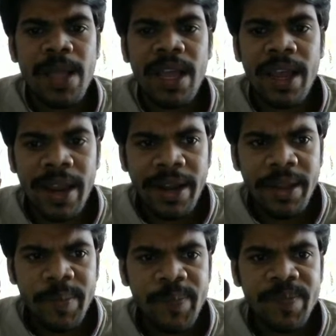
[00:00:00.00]
and
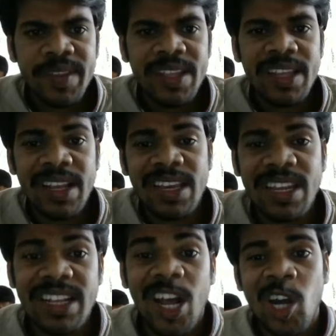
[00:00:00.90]

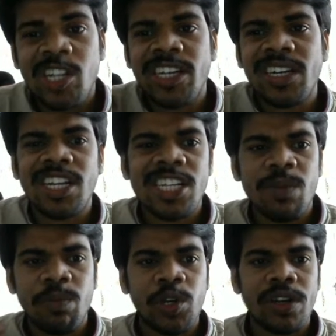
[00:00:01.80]
increase oxygen
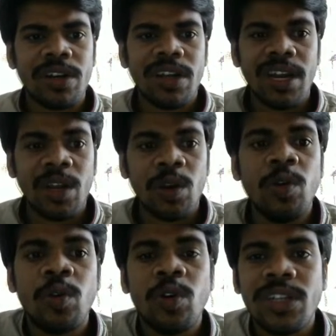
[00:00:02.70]
consumption and
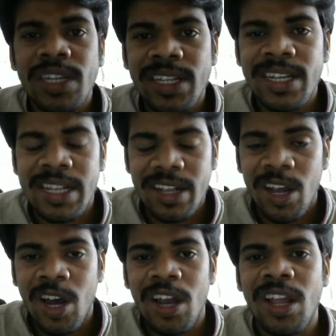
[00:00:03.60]
glucogenesis.
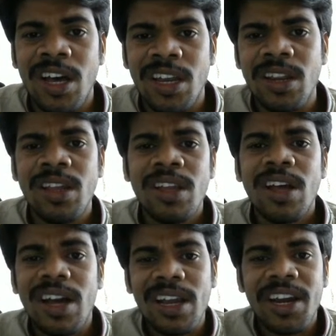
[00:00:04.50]
All are
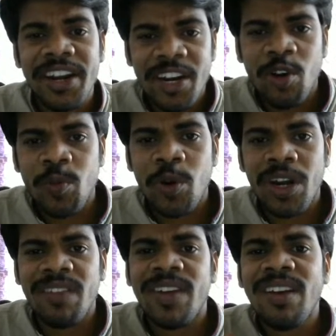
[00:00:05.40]
occur in our
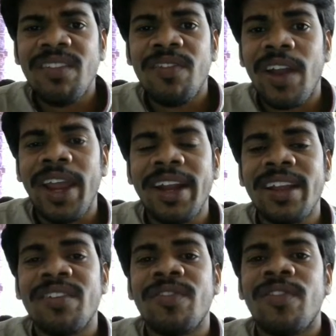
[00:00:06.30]
body when flight
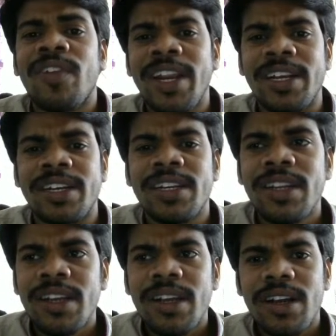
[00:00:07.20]
or fight
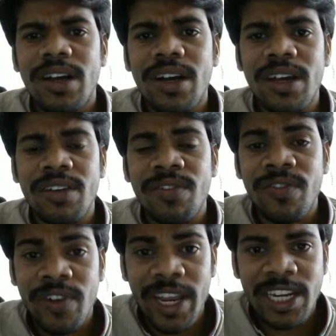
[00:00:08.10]
or
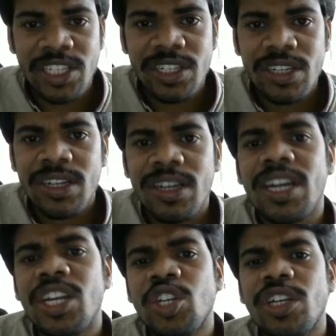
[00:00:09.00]
fright
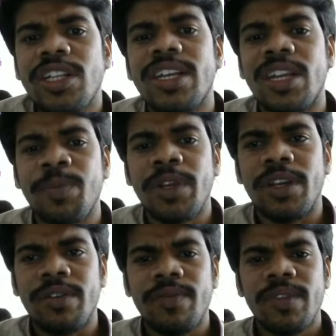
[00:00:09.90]
conditions are
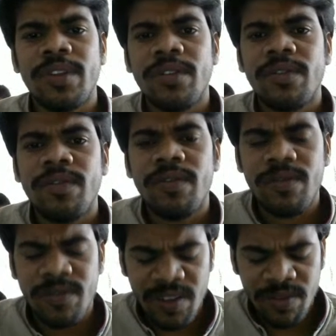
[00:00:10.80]
appear.
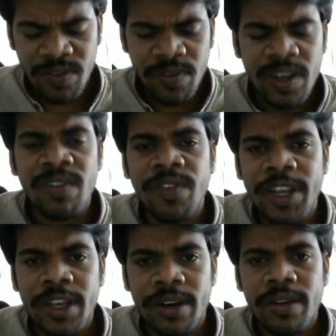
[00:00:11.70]
When we feel
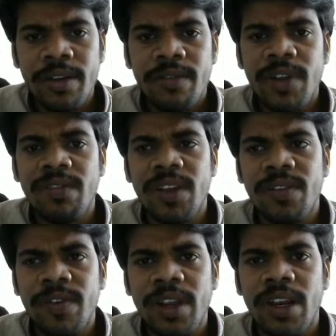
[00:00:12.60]
fear, when we
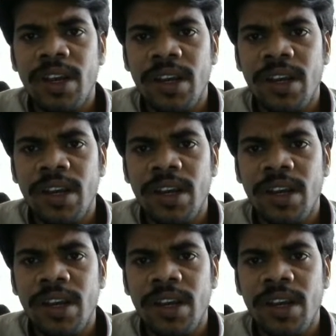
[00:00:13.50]
feel